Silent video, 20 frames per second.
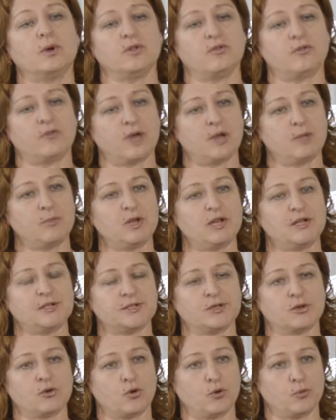with
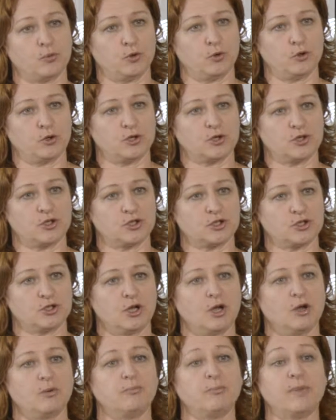families and communities